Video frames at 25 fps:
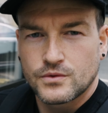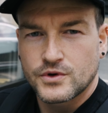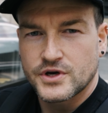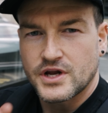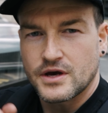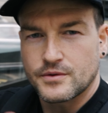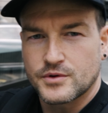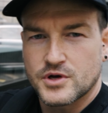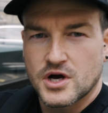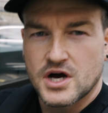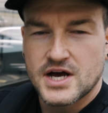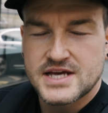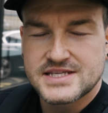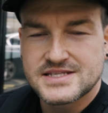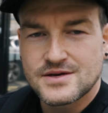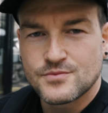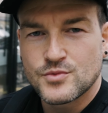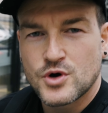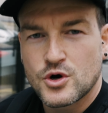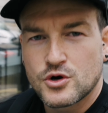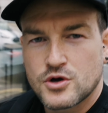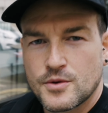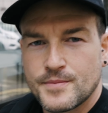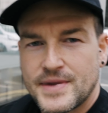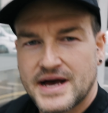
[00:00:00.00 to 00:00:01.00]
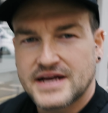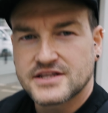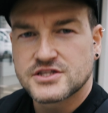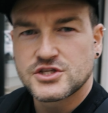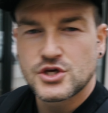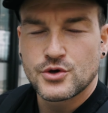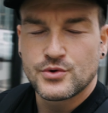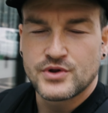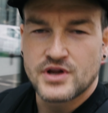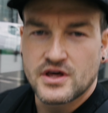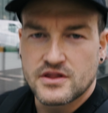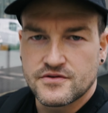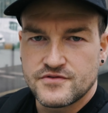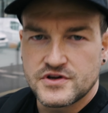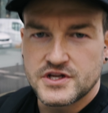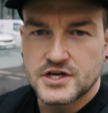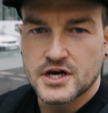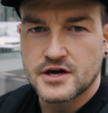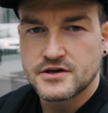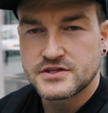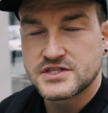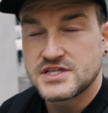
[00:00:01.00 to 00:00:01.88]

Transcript: What up guys, and welcome back to another video.